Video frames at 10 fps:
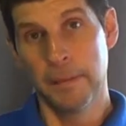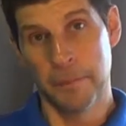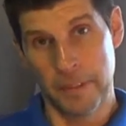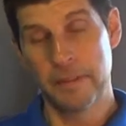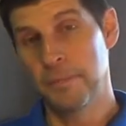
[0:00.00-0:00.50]

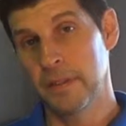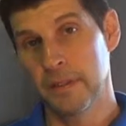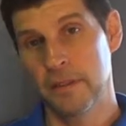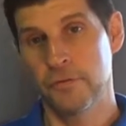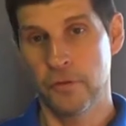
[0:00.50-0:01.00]
but in the
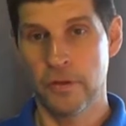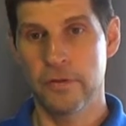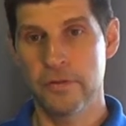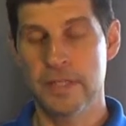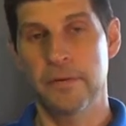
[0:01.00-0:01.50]
middle of all
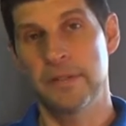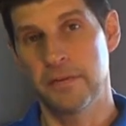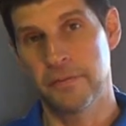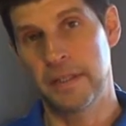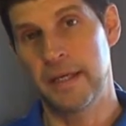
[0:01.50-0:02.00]
those, I would
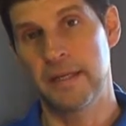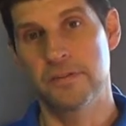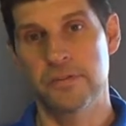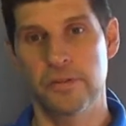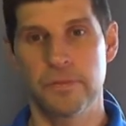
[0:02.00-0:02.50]
definitely add
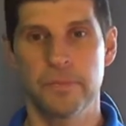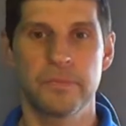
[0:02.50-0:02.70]
some